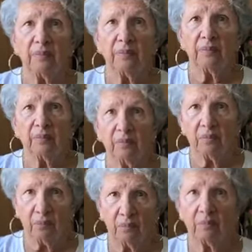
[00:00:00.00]
But at least
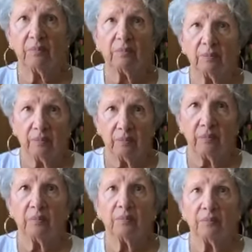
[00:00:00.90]
the prep and what you
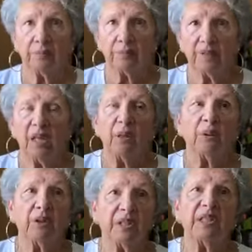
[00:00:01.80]
put into it
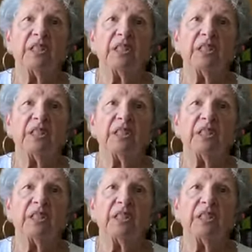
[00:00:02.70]
and stuff.